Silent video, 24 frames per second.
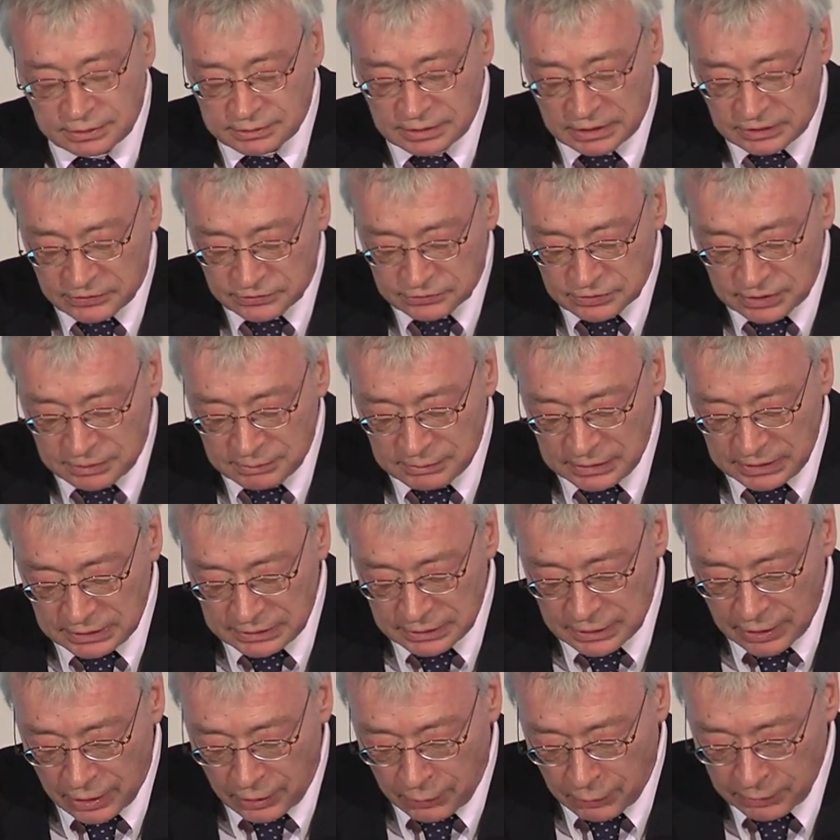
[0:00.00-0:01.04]
extremely
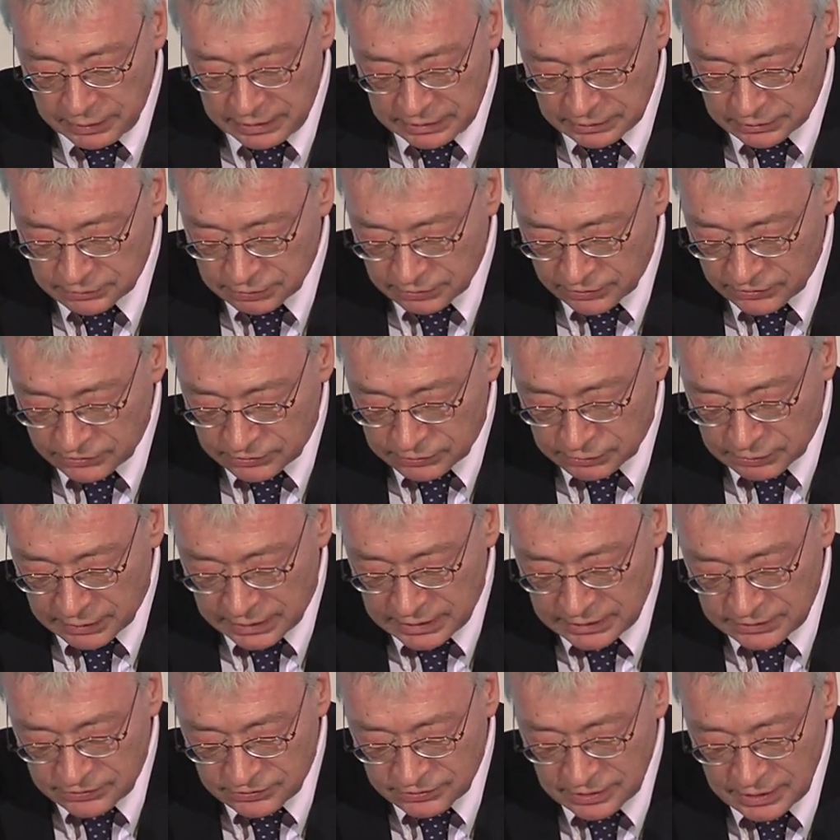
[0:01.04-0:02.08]
low interest
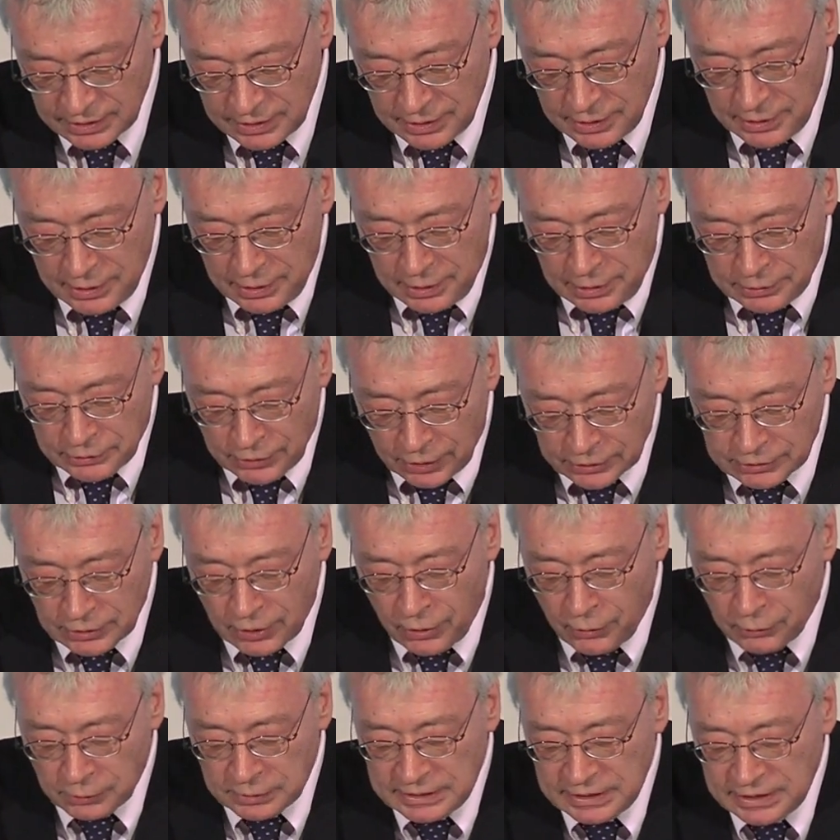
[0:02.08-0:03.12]
rates, not
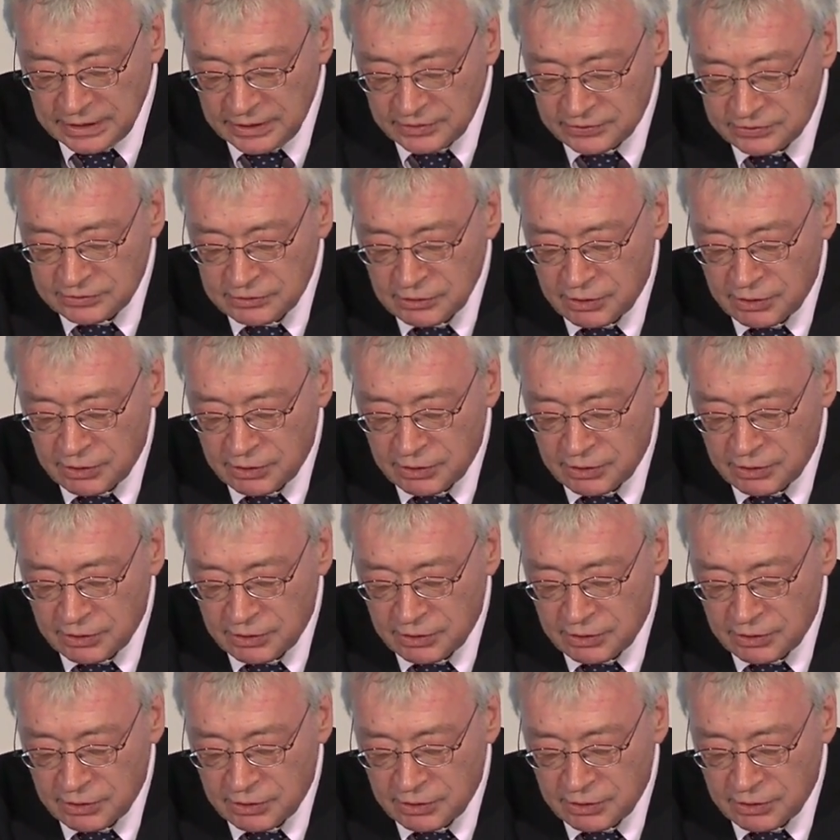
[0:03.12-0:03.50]
only is